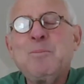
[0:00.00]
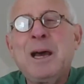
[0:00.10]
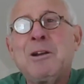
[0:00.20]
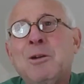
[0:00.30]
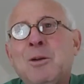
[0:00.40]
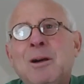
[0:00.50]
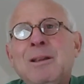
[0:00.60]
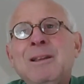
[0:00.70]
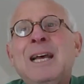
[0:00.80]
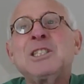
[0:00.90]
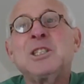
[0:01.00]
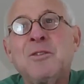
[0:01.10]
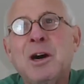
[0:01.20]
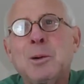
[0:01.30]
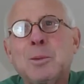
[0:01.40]
better, less
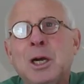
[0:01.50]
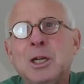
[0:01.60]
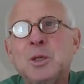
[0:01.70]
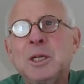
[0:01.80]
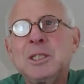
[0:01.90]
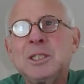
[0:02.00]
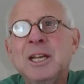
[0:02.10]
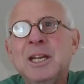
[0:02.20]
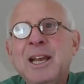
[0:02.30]
developed countries,